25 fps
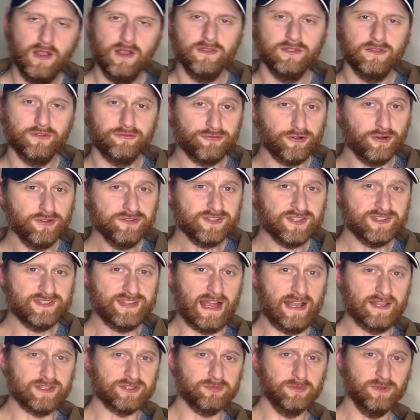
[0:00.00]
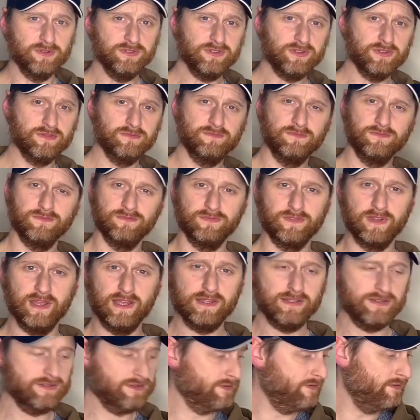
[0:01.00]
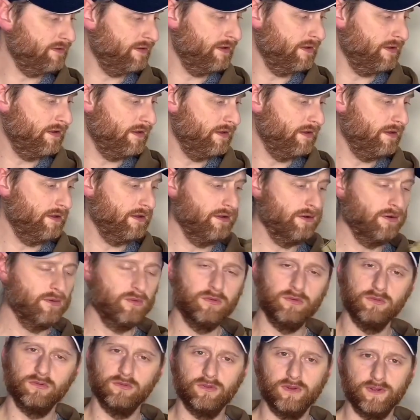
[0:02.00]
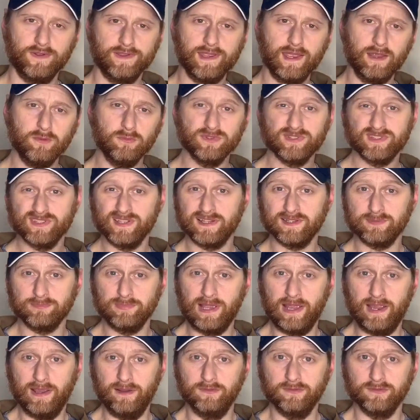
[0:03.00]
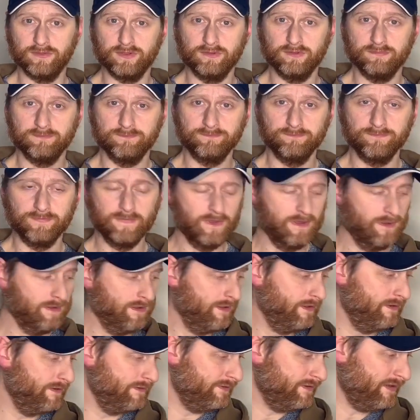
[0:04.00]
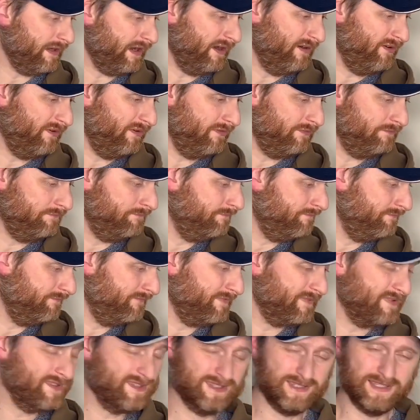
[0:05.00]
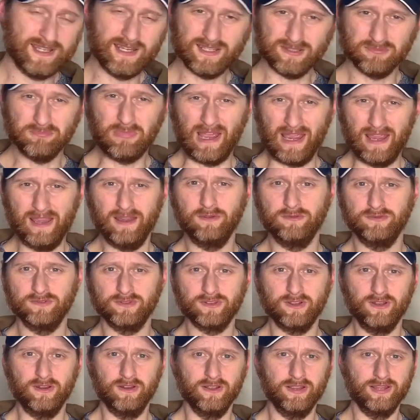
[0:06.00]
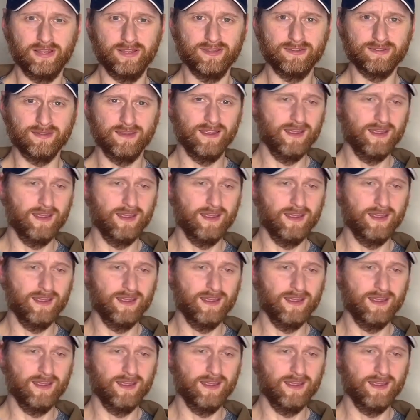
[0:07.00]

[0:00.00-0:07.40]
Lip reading: The front attachment, this, again was £6. So £6 guys,